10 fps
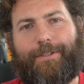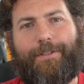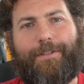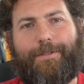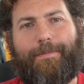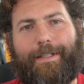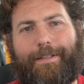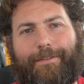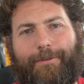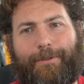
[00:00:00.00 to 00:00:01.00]
as good as you might,
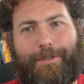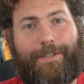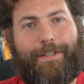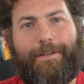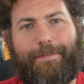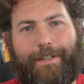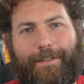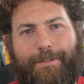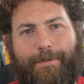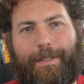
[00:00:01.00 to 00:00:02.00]
or as
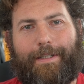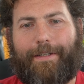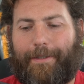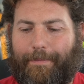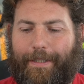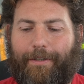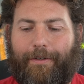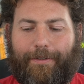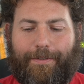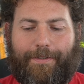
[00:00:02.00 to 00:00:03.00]
significant as you might think,
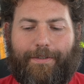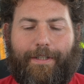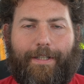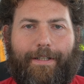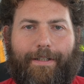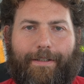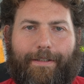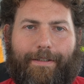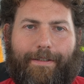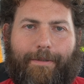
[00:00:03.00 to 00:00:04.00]
because
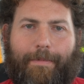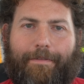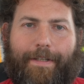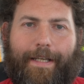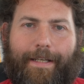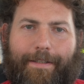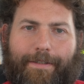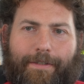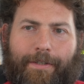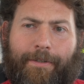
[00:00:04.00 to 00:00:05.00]
the Mavic Air
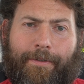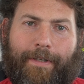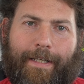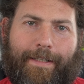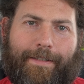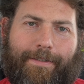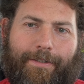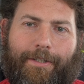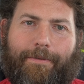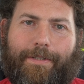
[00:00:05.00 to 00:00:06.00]
2 has the
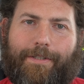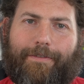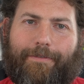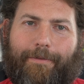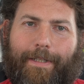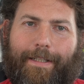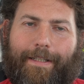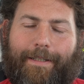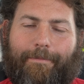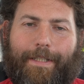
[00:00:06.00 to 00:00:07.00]
newer software,
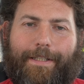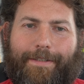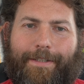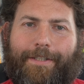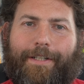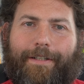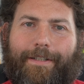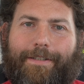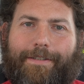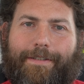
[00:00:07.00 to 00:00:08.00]
and because
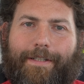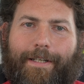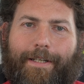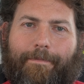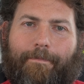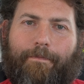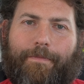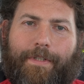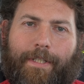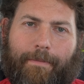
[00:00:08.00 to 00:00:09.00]
DJI's
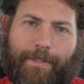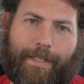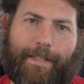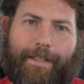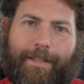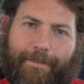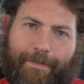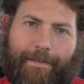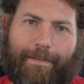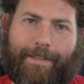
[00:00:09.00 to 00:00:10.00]
demosaicing and
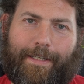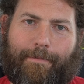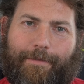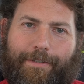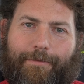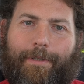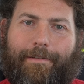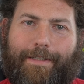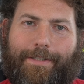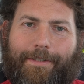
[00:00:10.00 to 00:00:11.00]
various camera
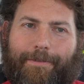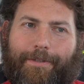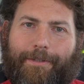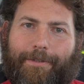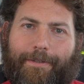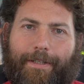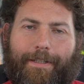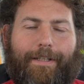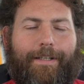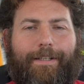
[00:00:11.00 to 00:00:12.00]
software is so good,
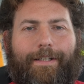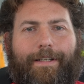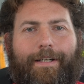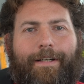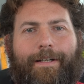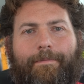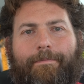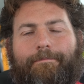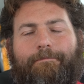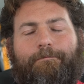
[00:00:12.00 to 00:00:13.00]

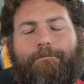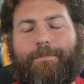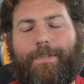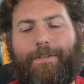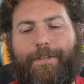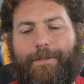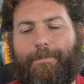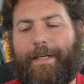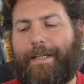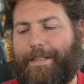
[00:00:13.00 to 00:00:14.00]
that you
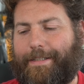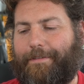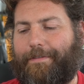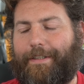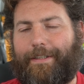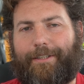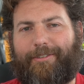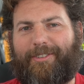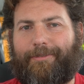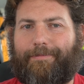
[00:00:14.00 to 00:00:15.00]
may actually
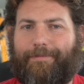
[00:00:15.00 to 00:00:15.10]
find,